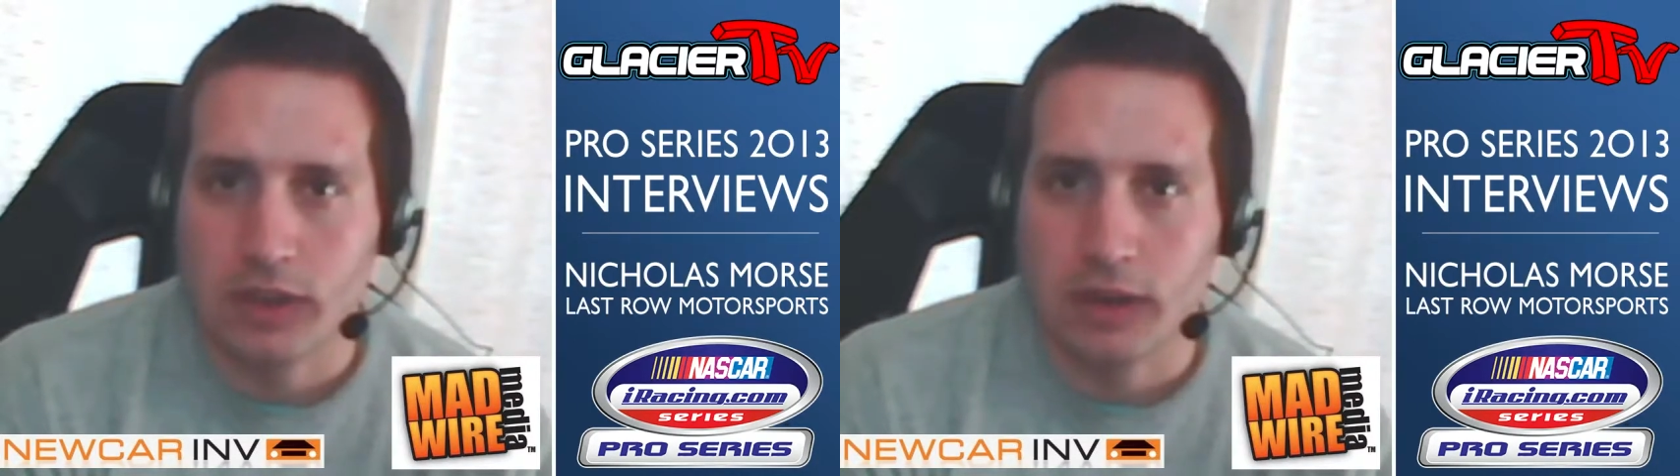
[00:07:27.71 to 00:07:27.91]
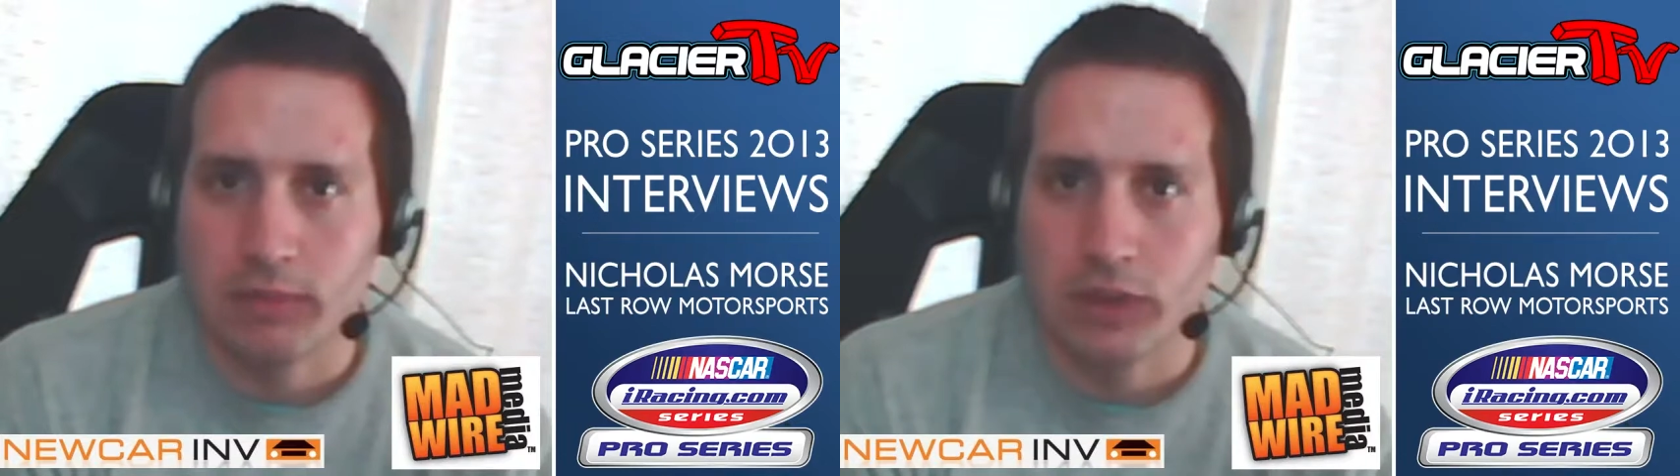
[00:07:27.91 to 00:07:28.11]

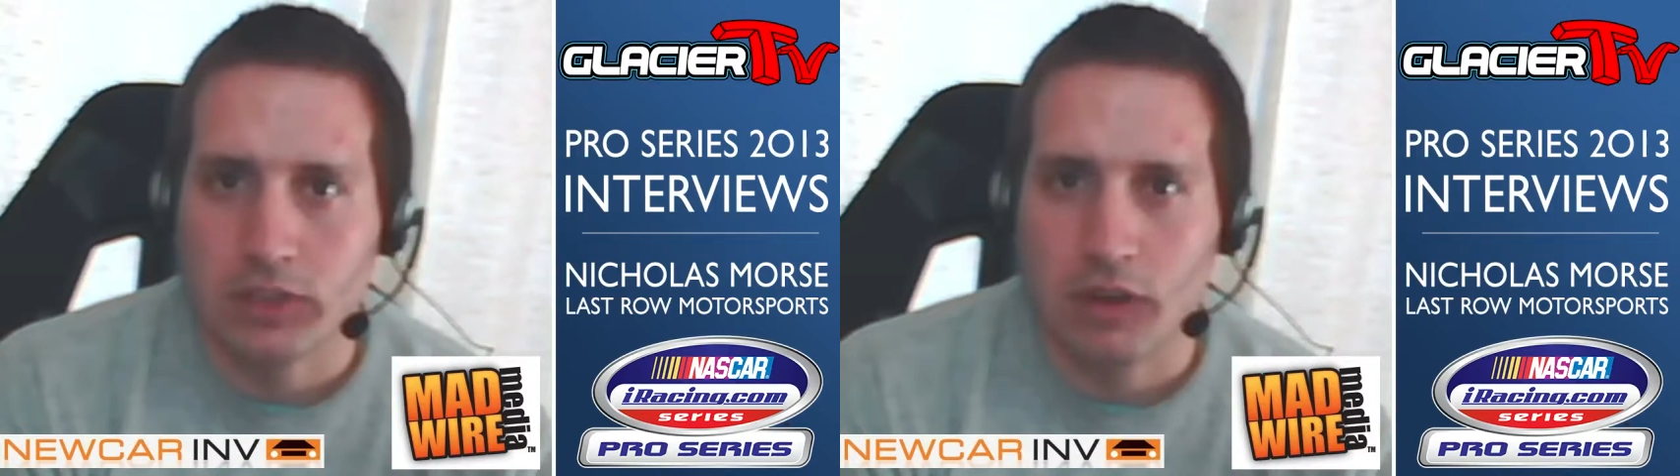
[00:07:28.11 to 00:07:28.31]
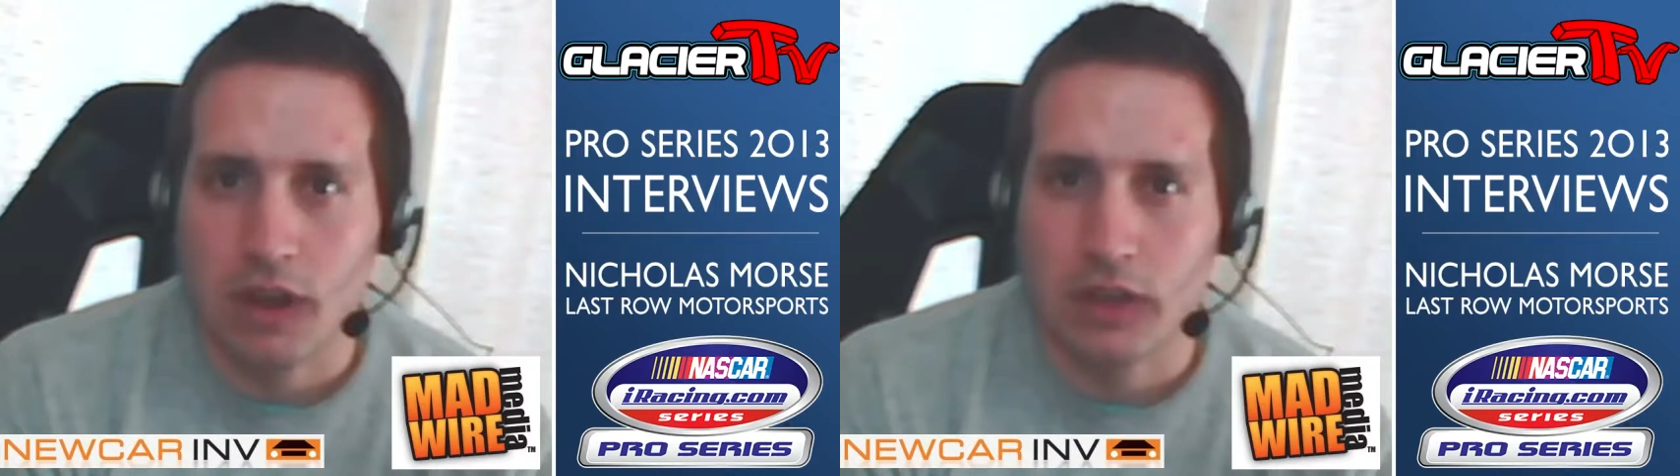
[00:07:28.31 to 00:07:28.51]
because
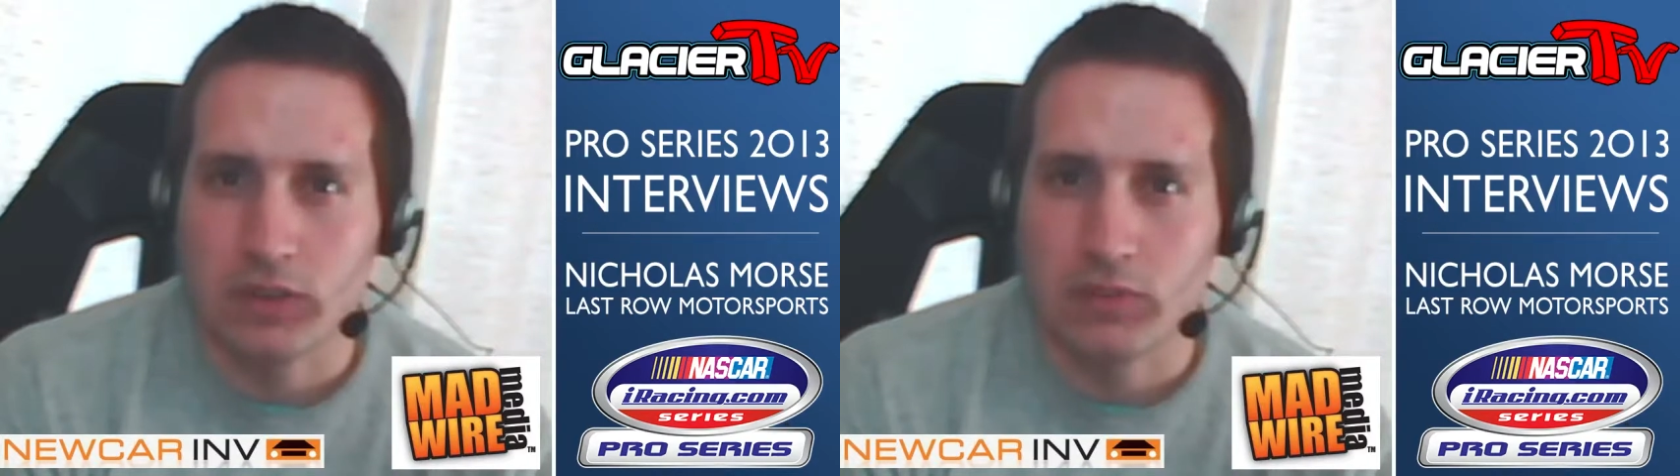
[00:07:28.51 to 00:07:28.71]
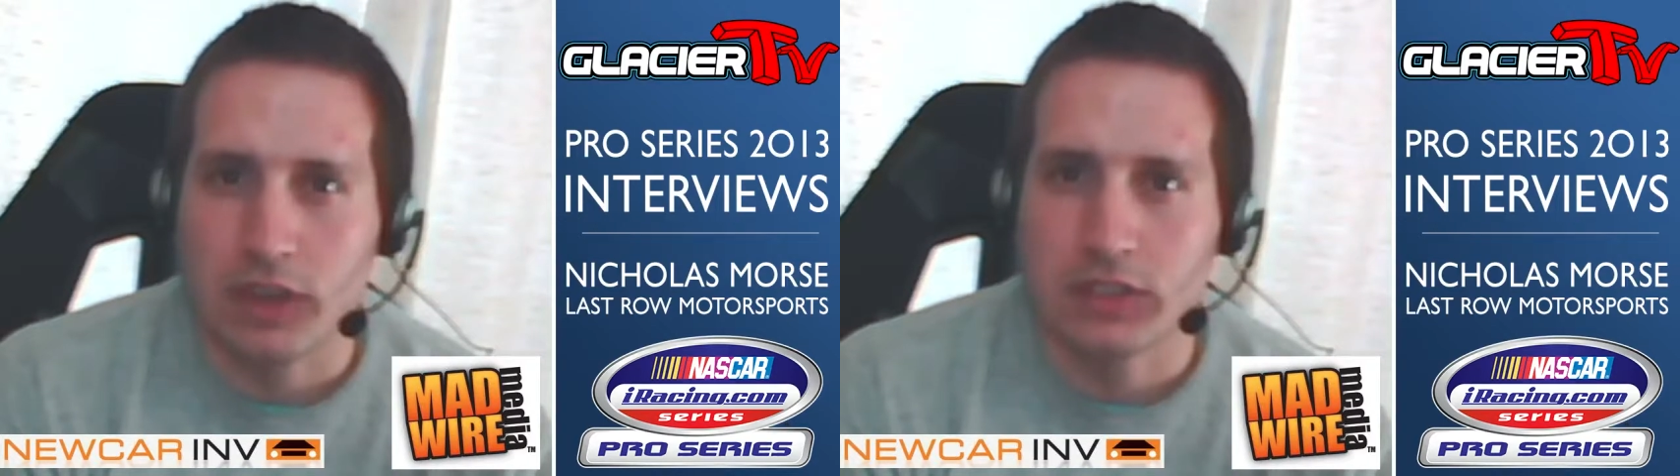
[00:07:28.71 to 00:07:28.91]
they're not used
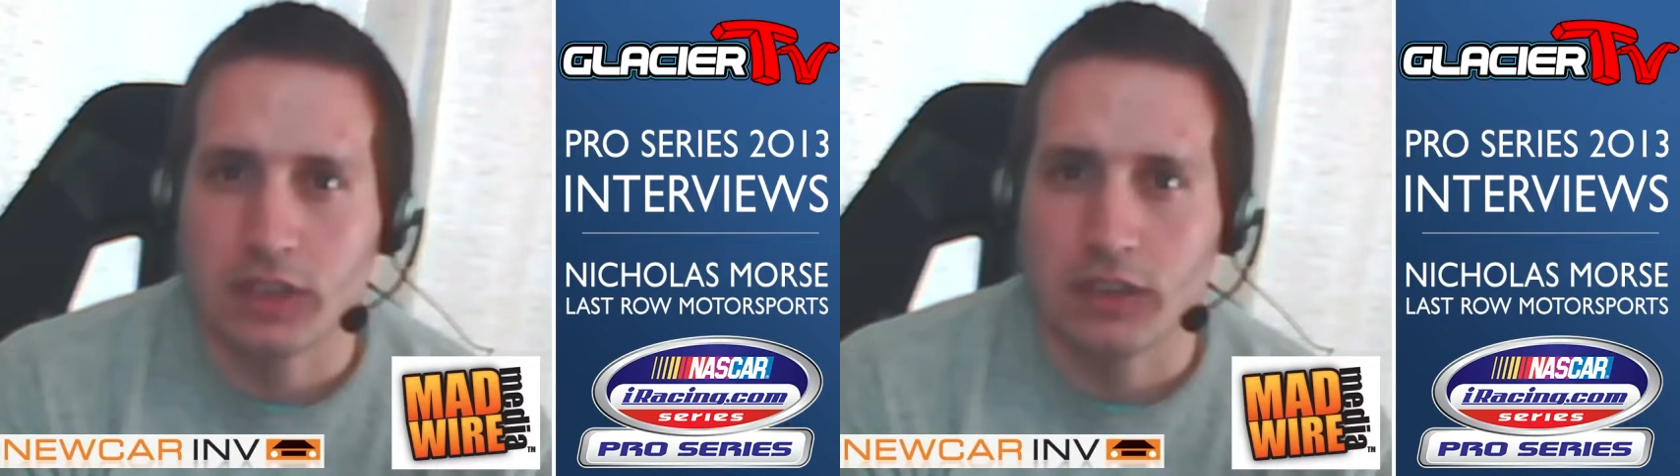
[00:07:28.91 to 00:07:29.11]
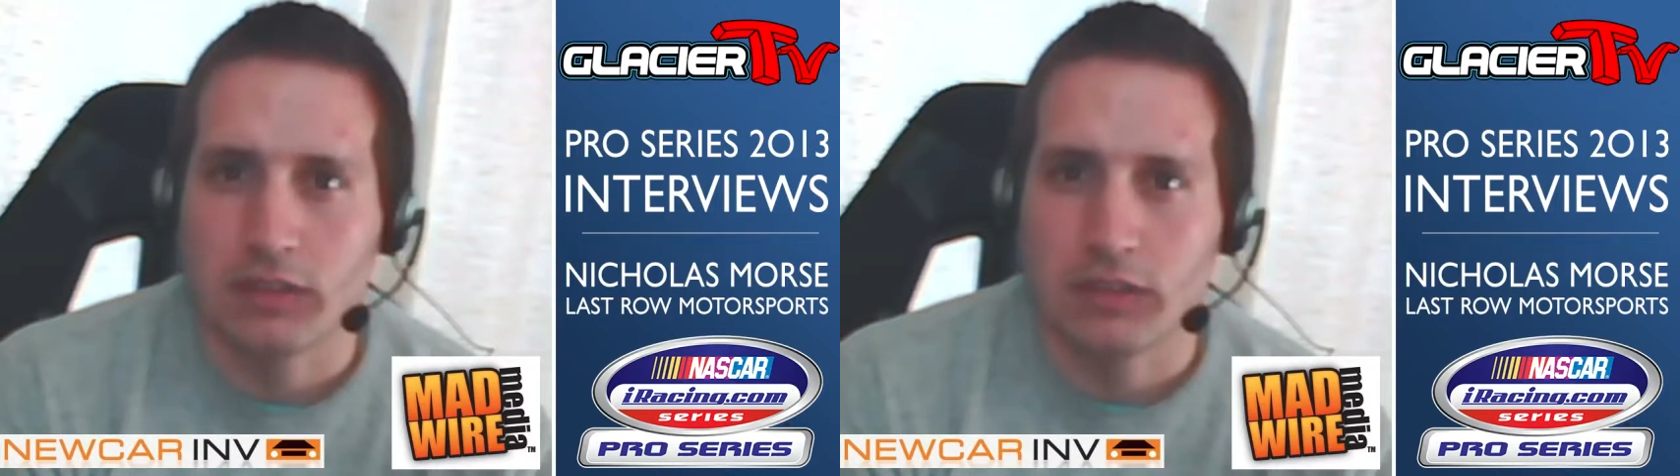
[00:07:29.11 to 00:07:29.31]
to
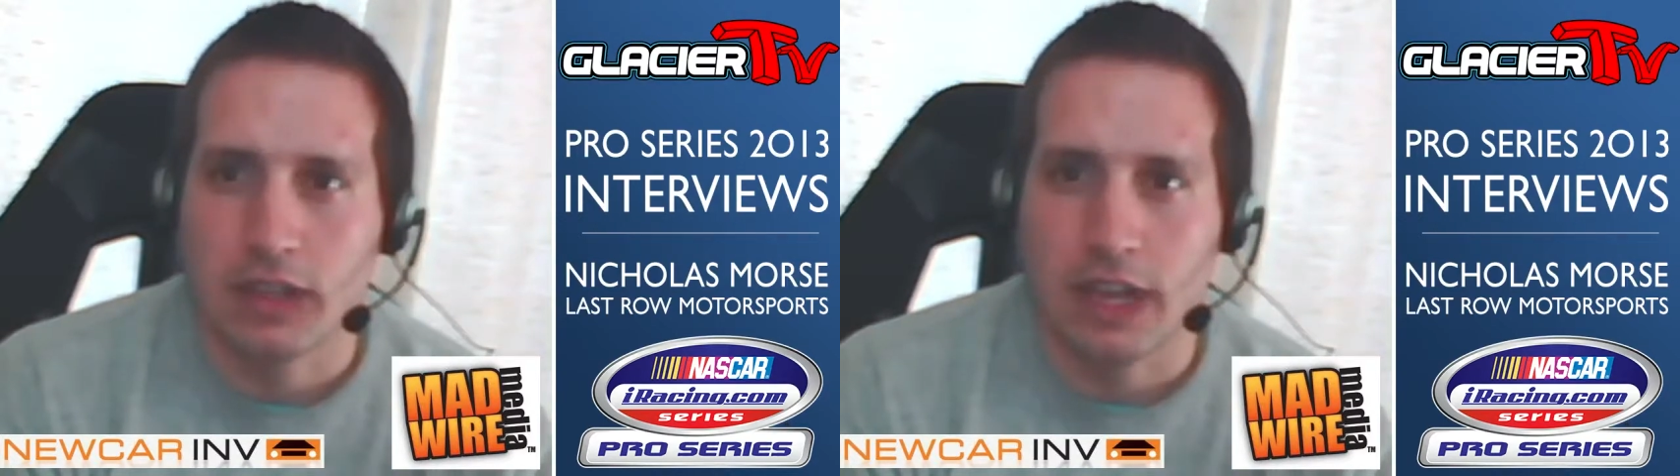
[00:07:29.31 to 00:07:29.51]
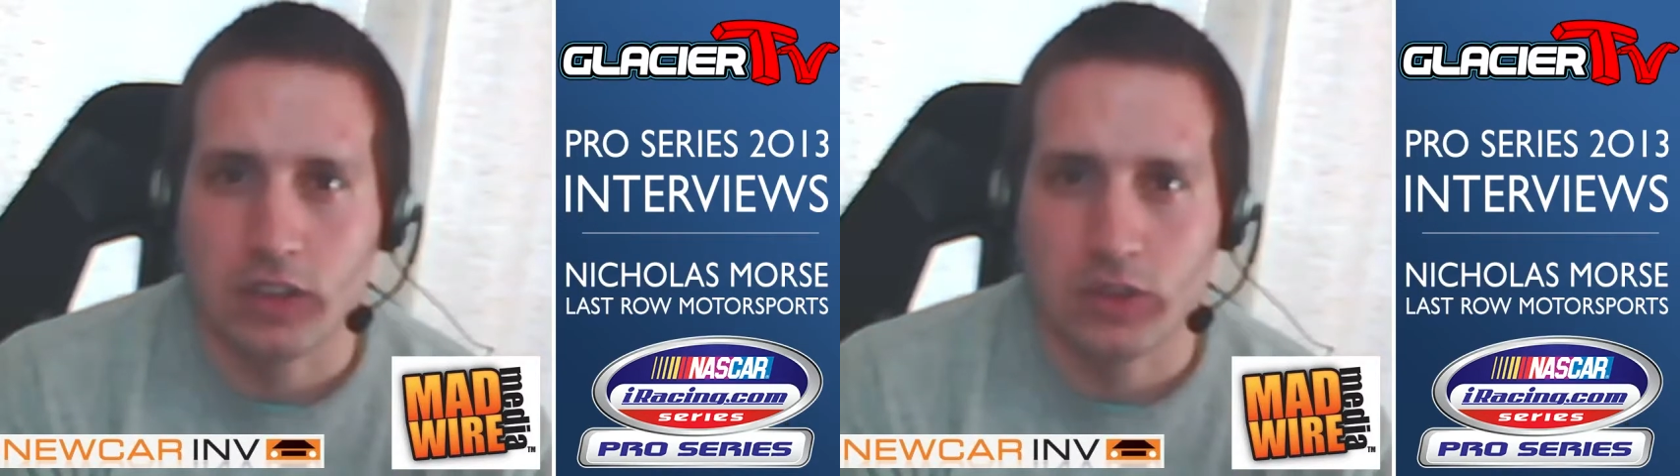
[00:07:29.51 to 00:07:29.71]
racing
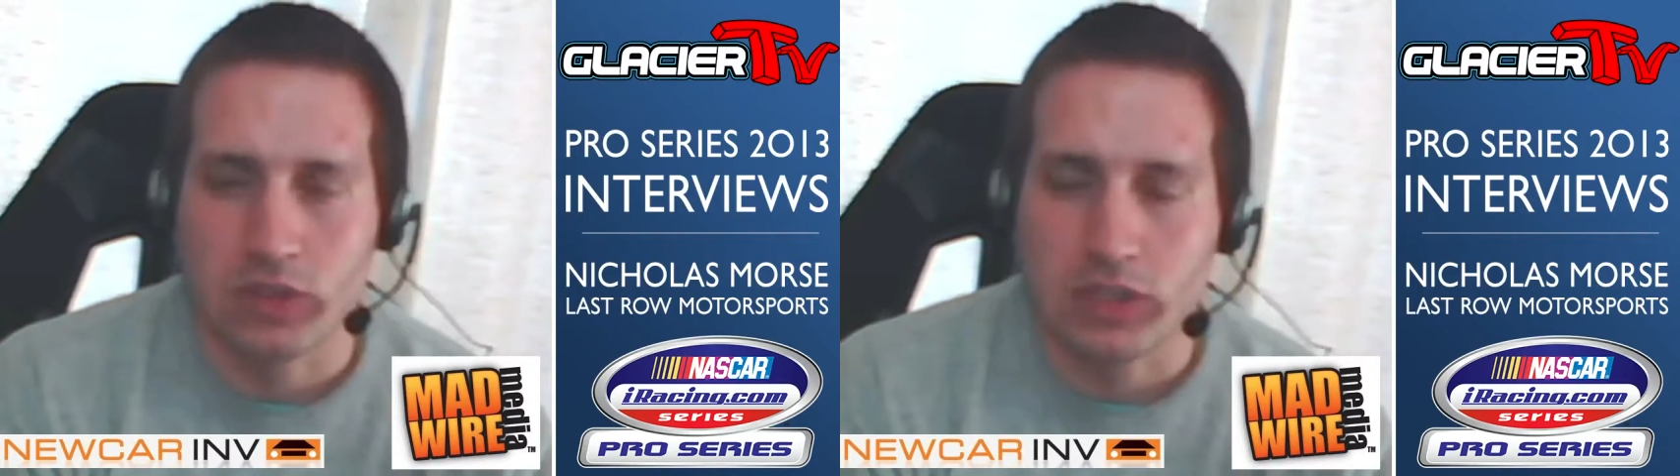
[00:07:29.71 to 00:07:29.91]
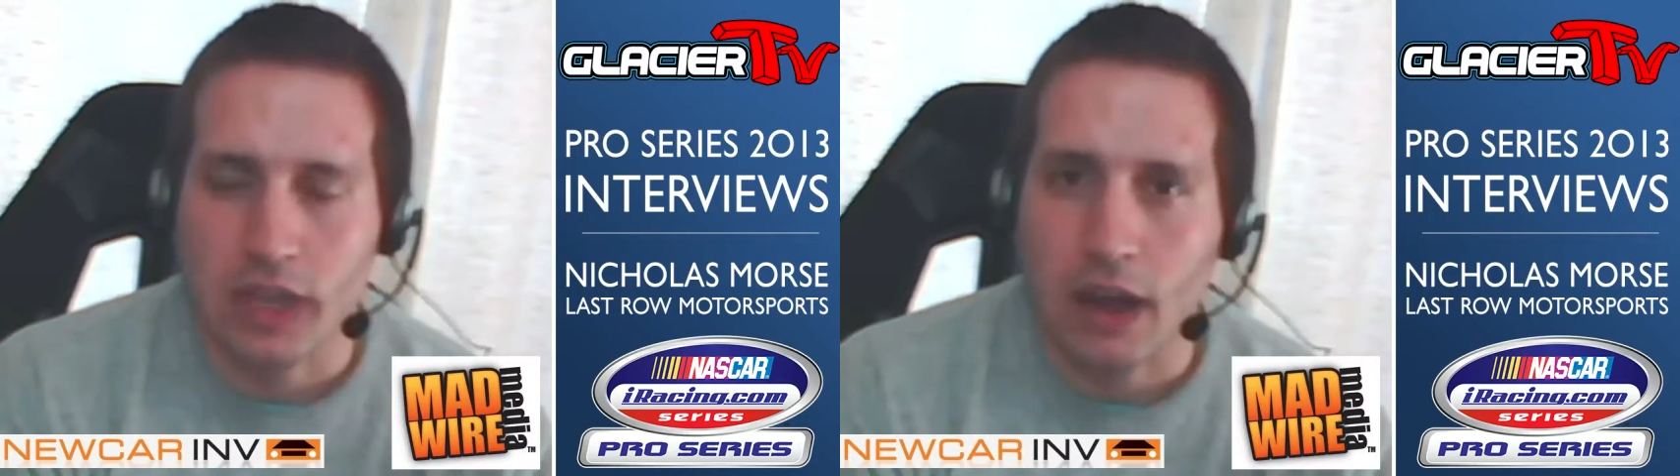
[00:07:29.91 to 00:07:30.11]
in that sort
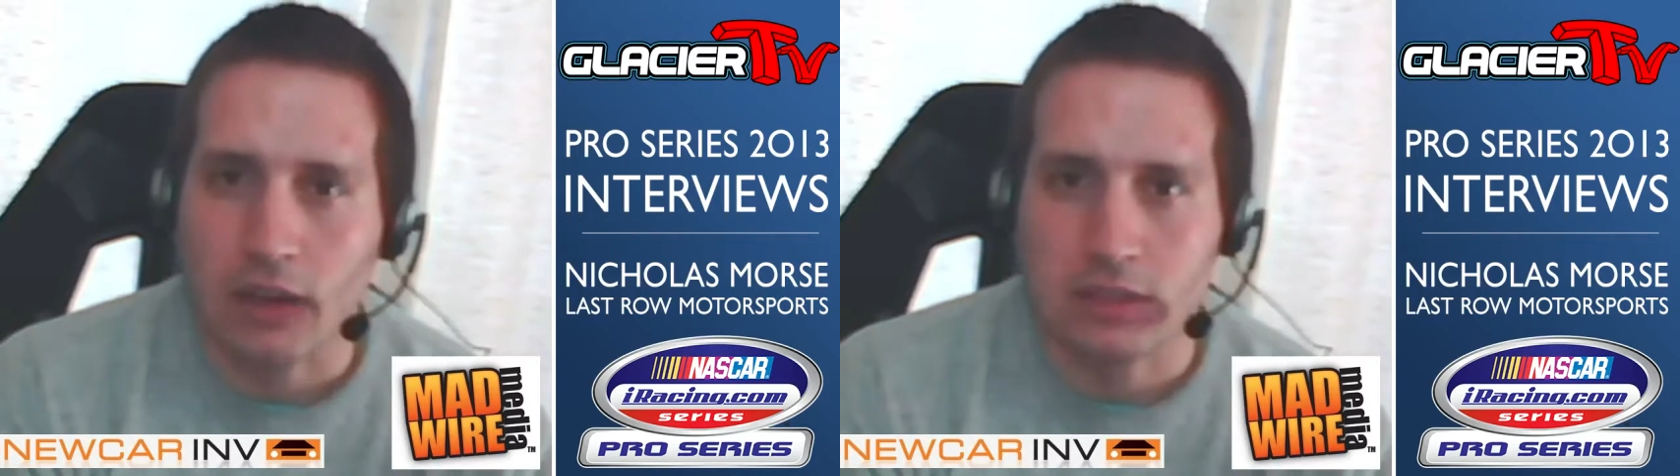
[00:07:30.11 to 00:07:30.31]
of style.